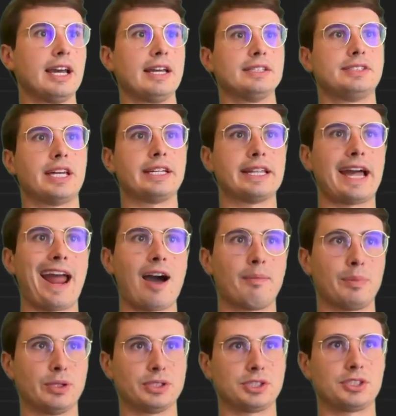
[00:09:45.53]
setting that
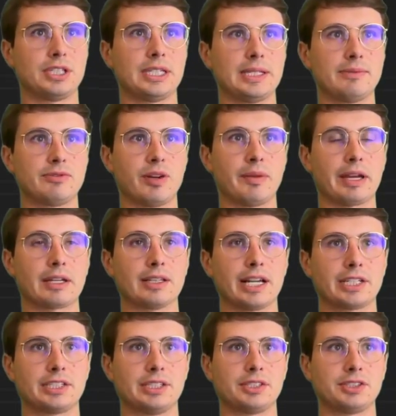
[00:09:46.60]
output stream from that collection.